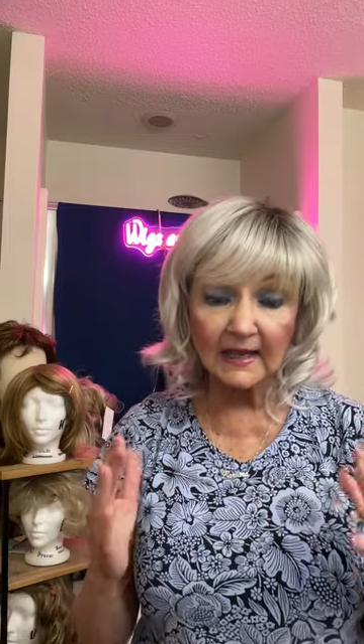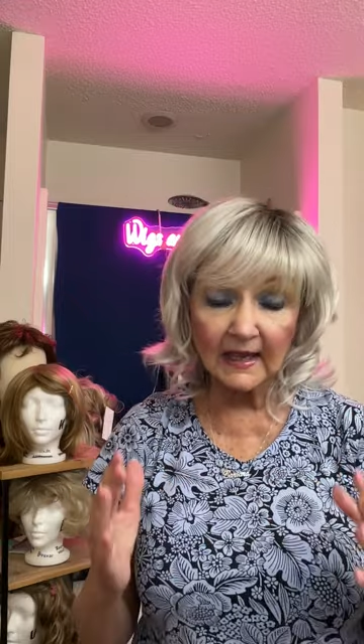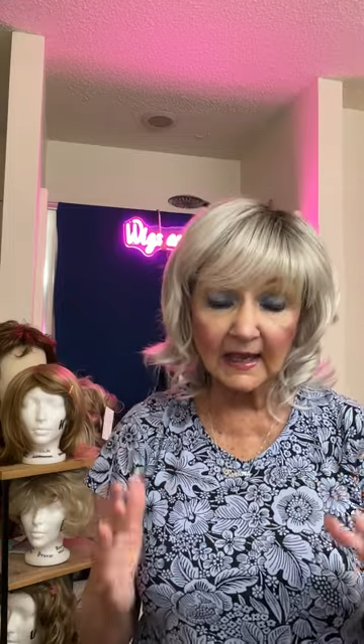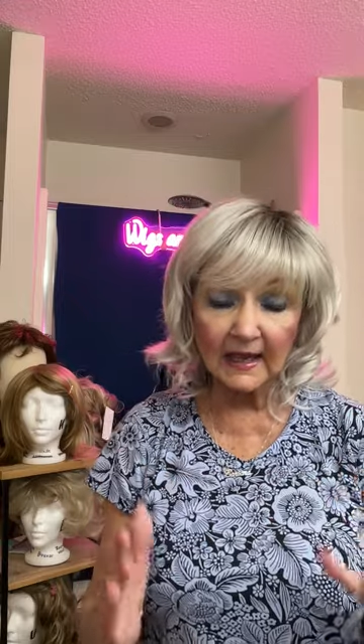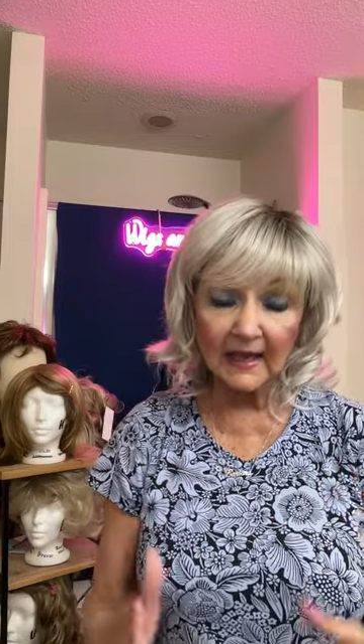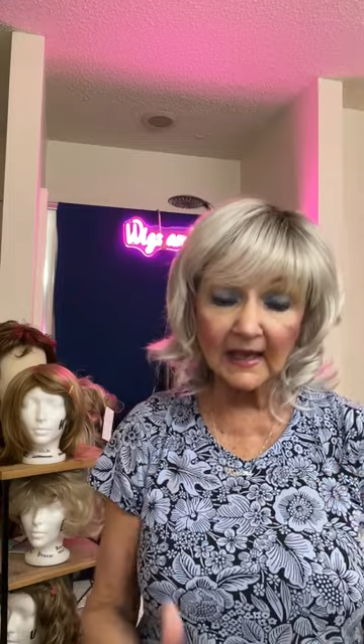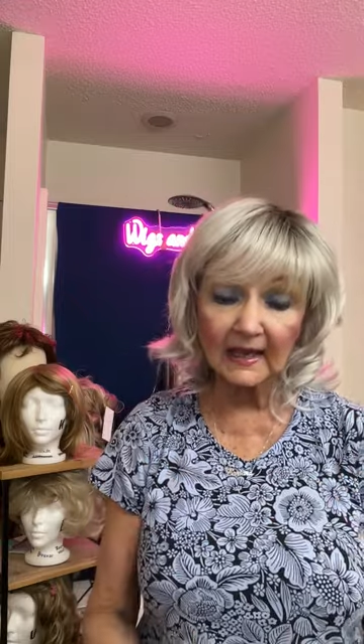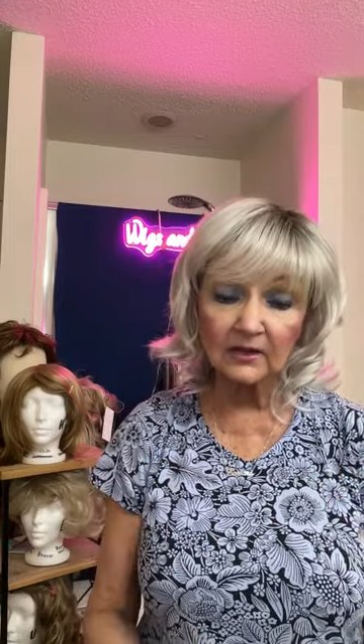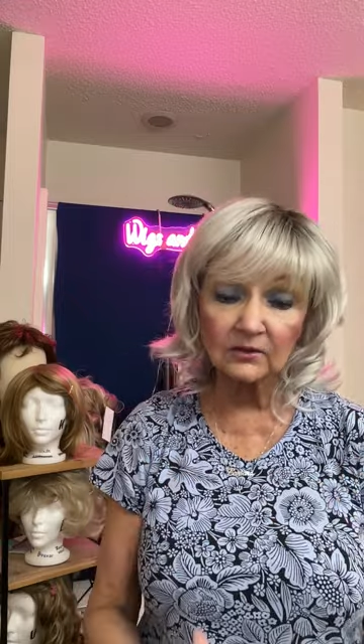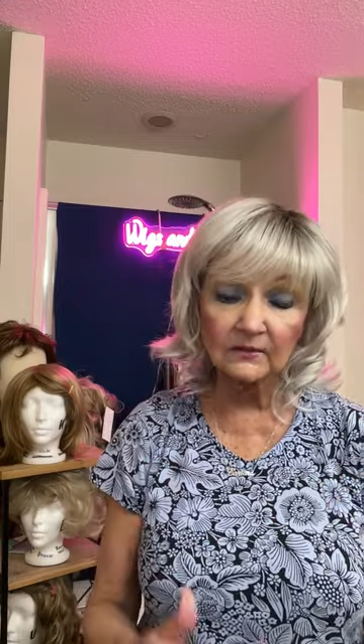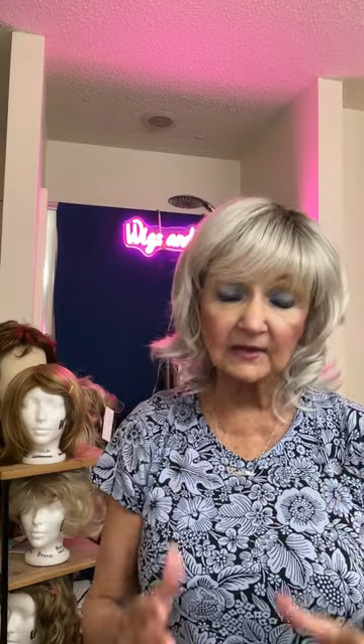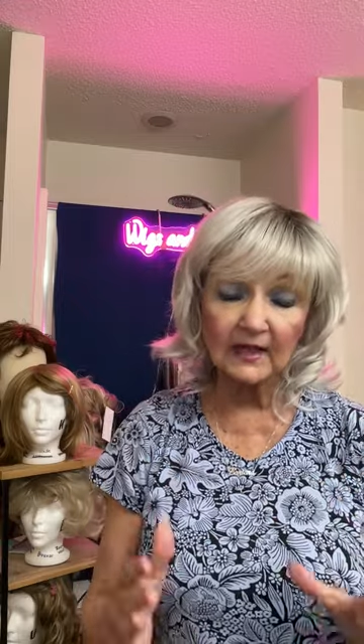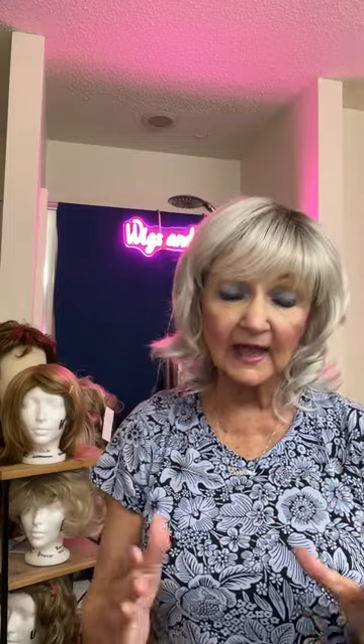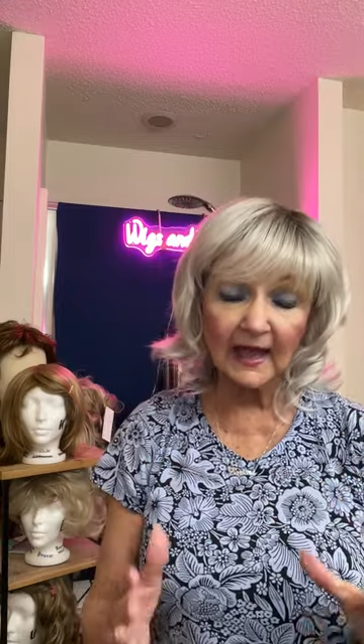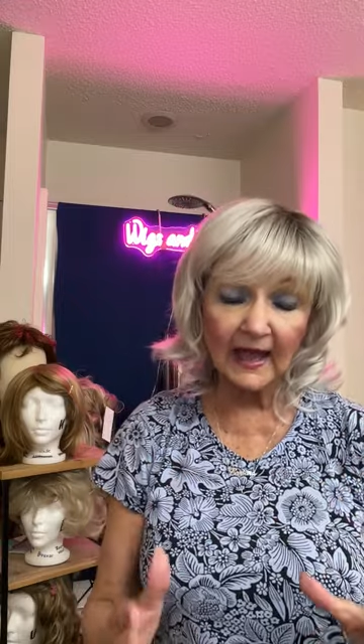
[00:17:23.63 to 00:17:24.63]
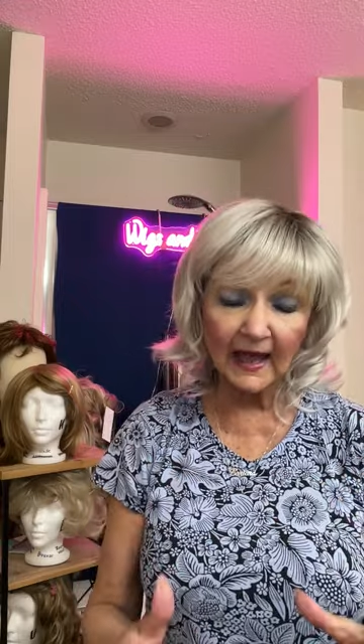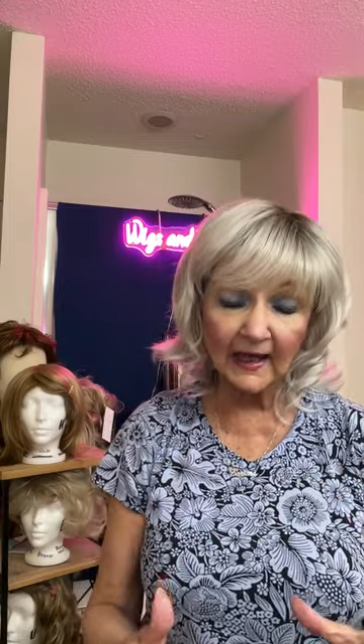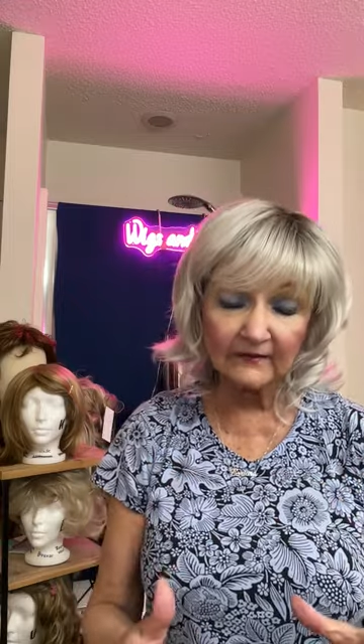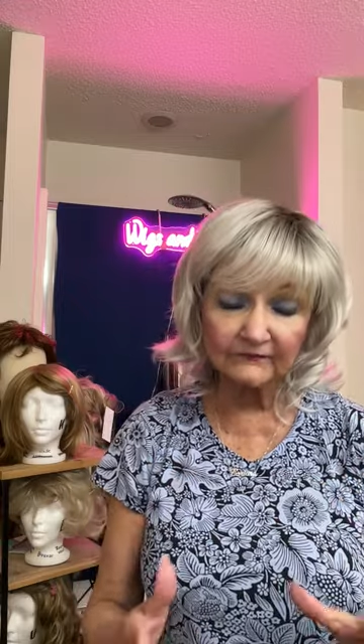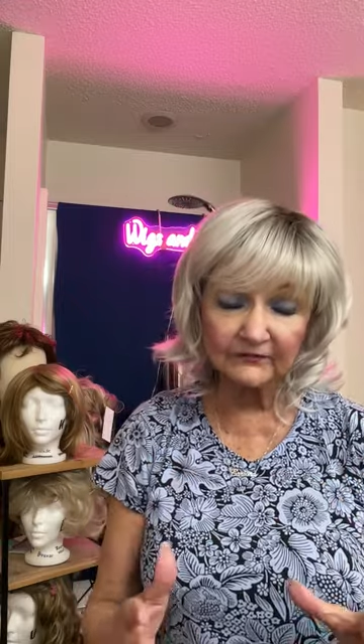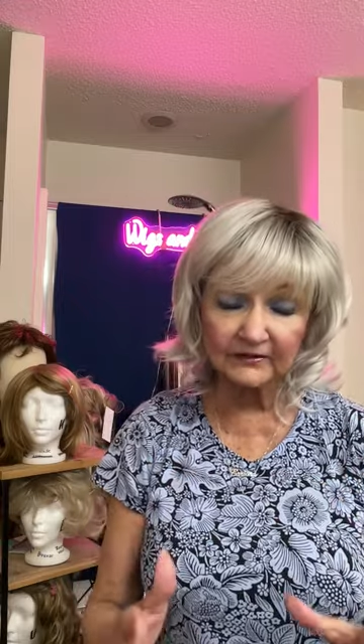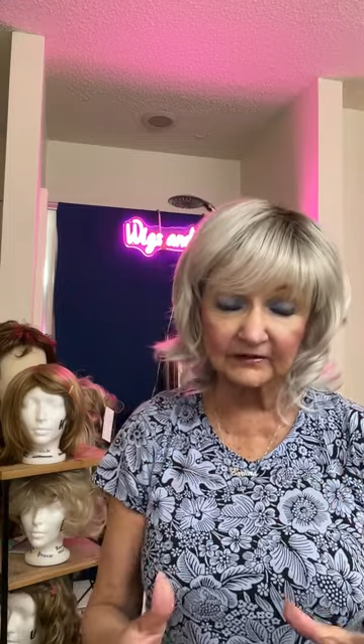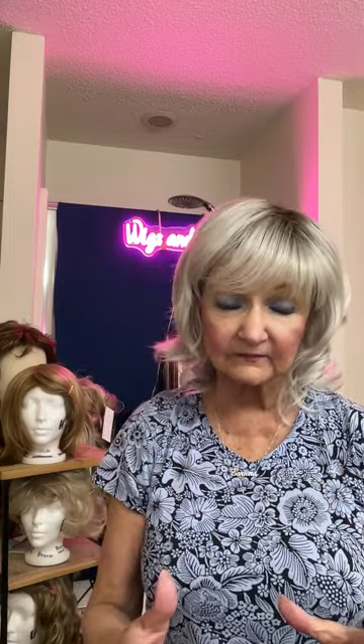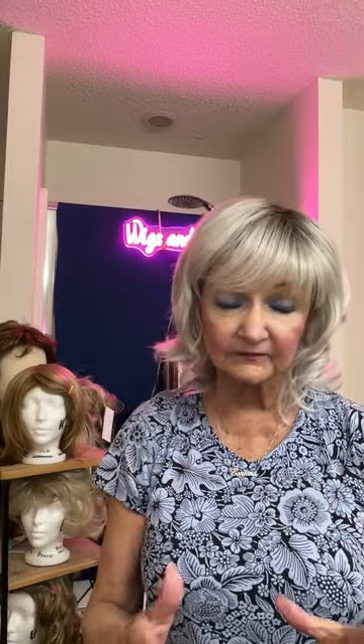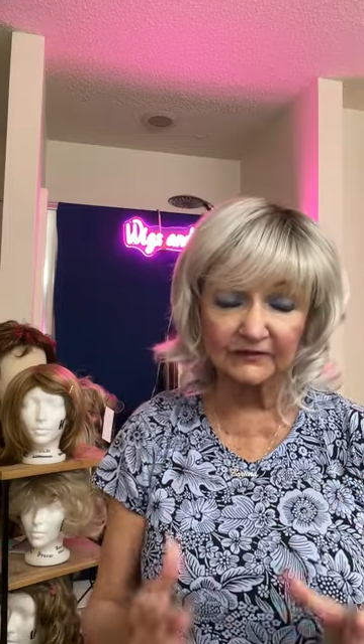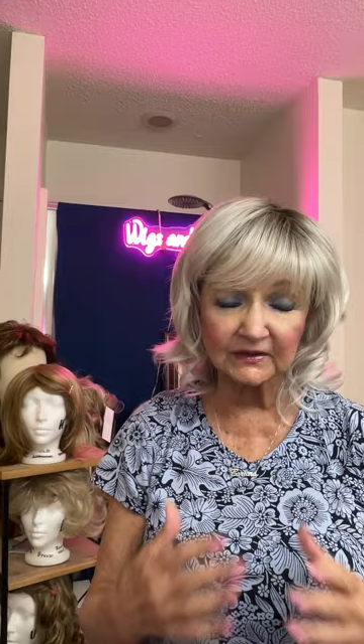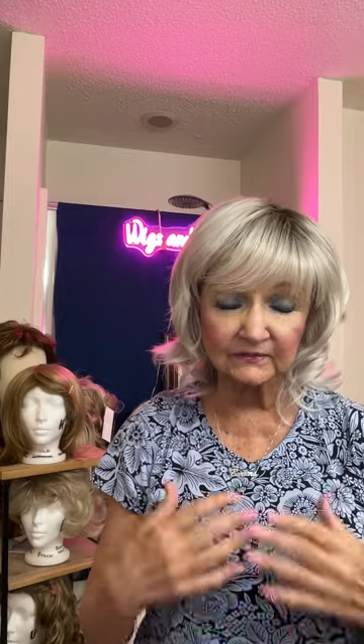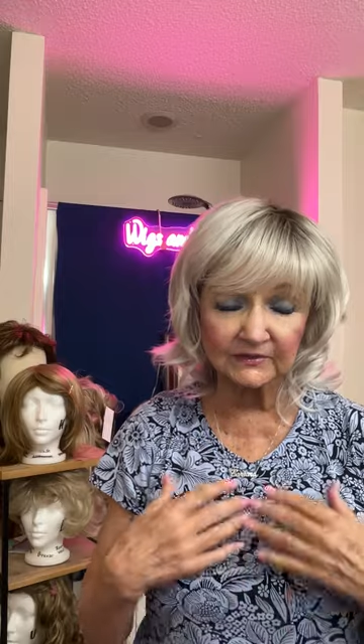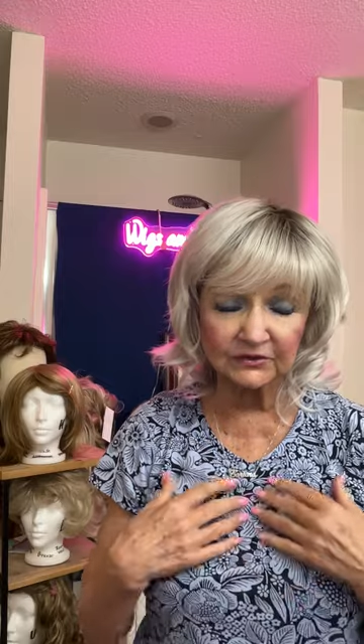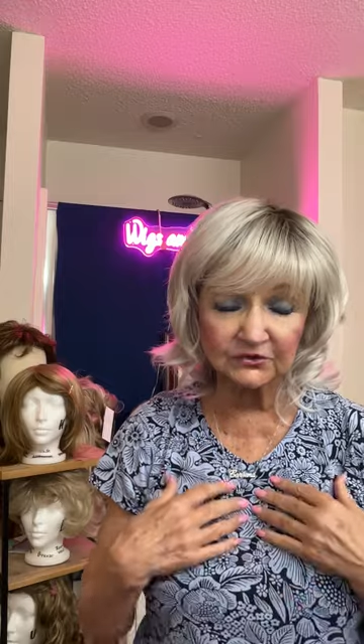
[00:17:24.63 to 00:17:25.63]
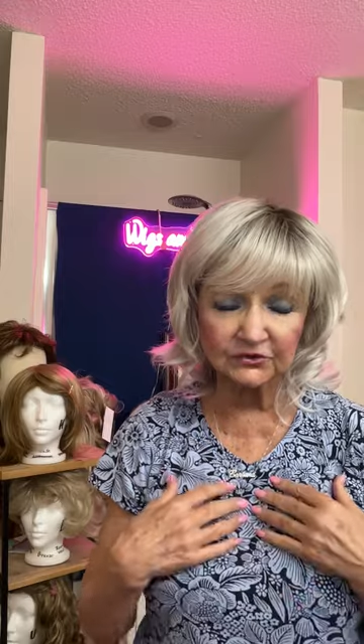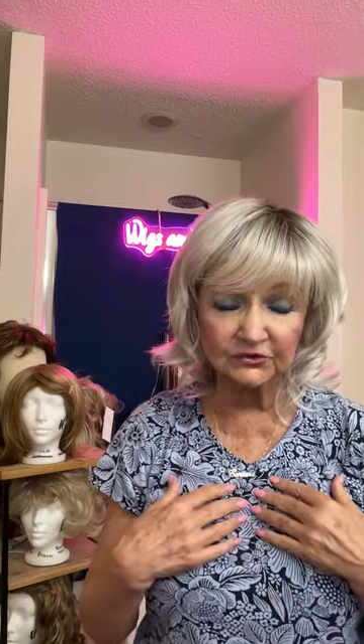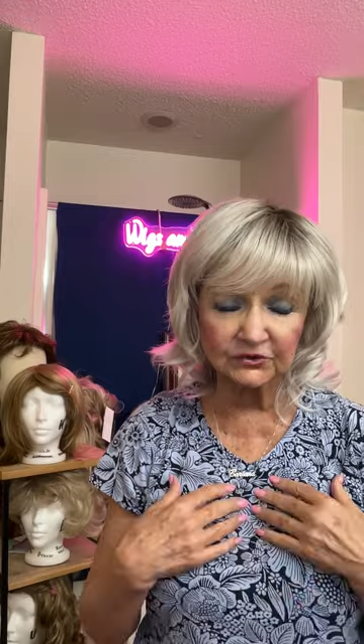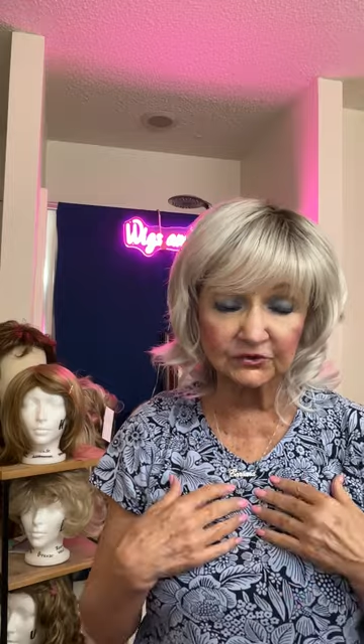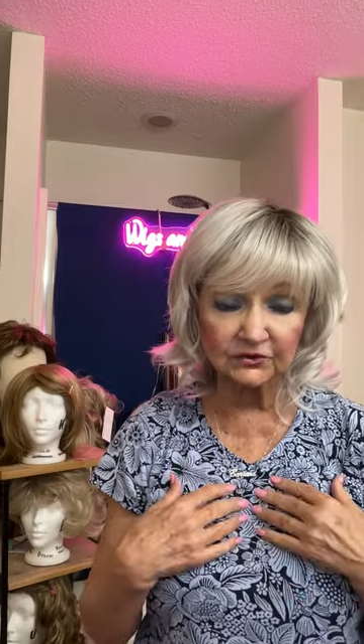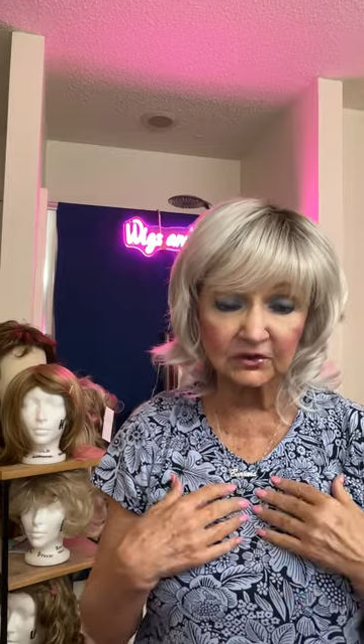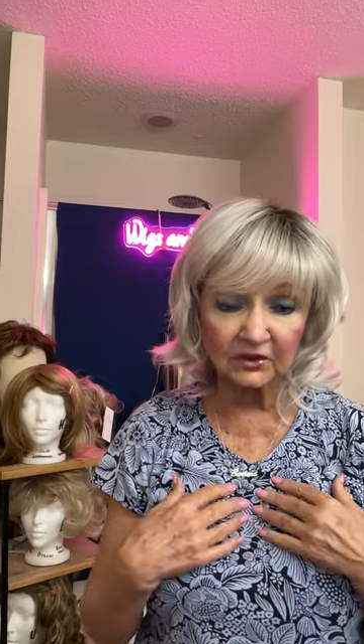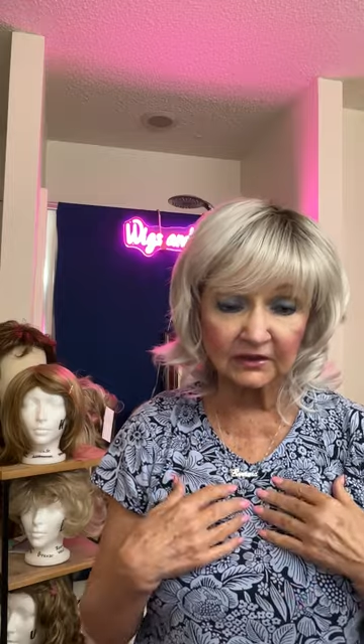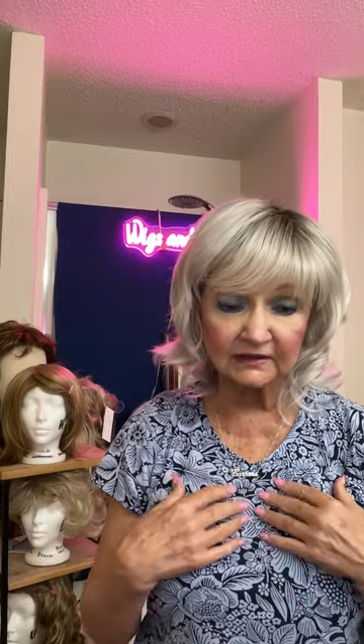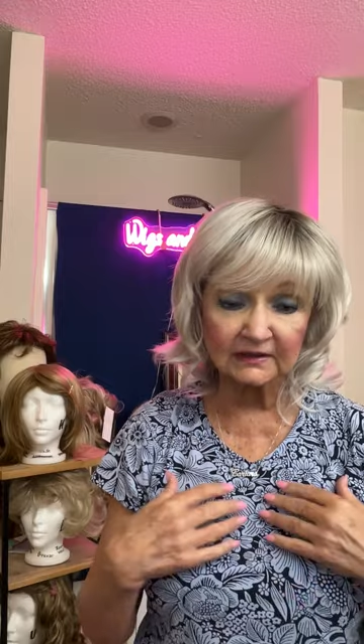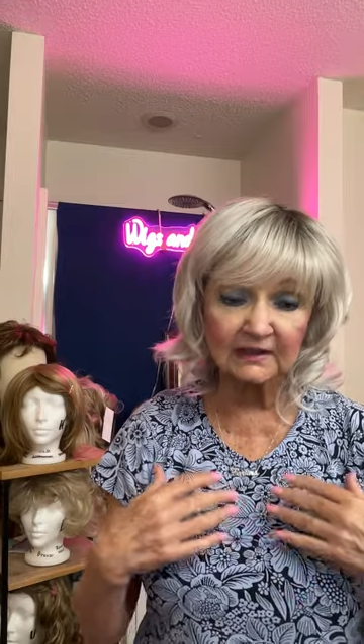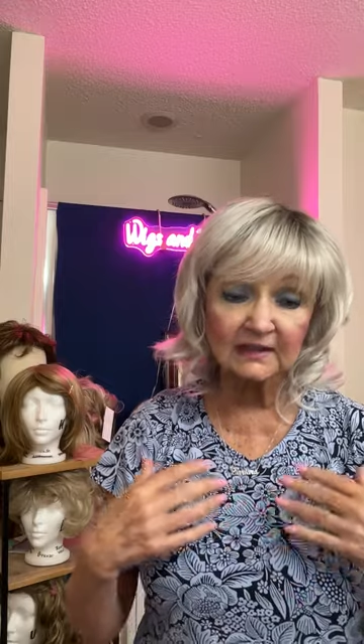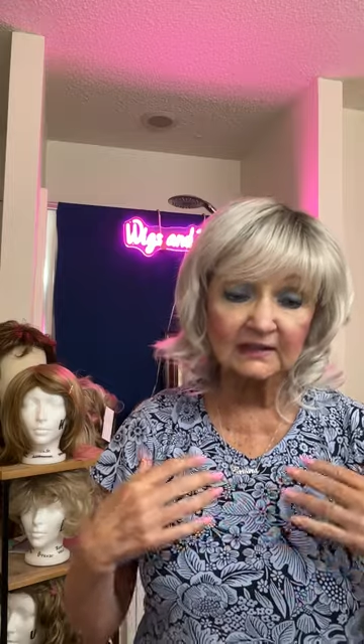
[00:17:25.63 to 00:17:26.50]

Help, have him come into your heart.